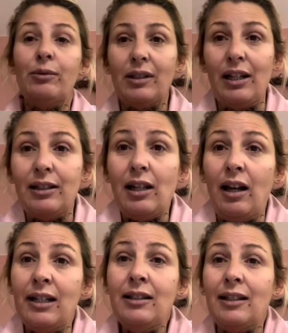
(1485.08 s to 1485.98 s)
was going to
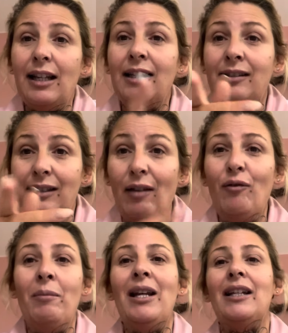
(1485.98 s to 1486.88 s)
turn into this.
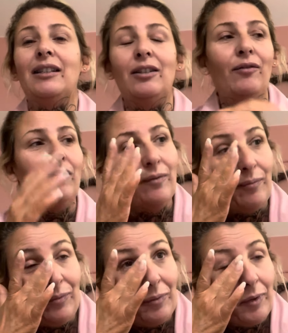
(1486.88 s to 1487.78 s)
7 minutes of...
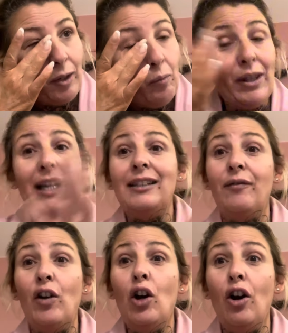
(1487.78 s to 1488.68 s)
Well, there's the
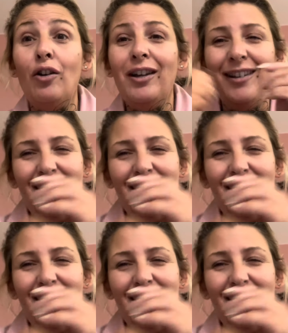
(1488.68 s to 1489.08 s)
vlog.